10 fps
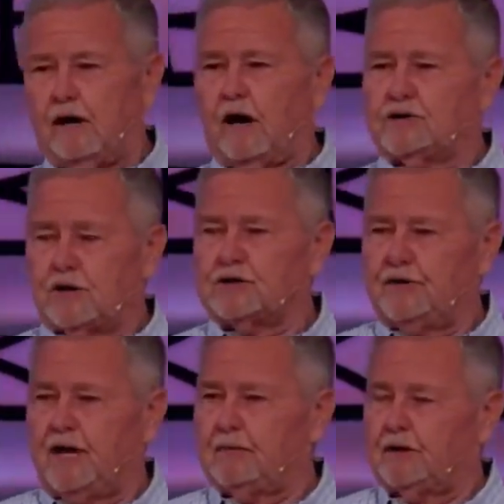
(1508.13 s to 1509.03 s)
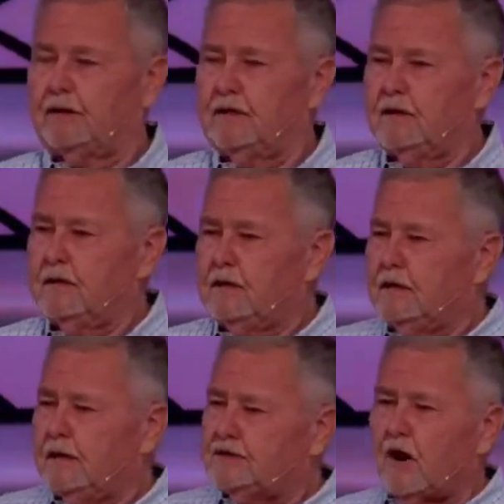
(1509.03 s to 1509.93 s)
in our church family
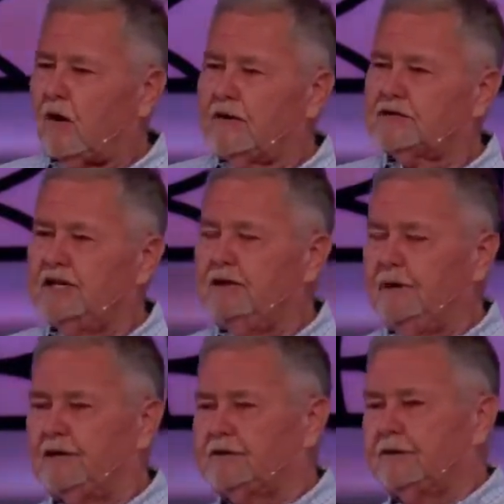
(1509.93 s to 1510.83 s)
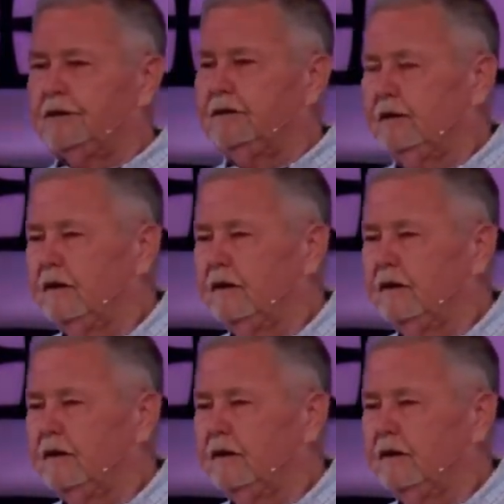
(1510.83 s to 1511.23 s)
is our Heart of the City ministry.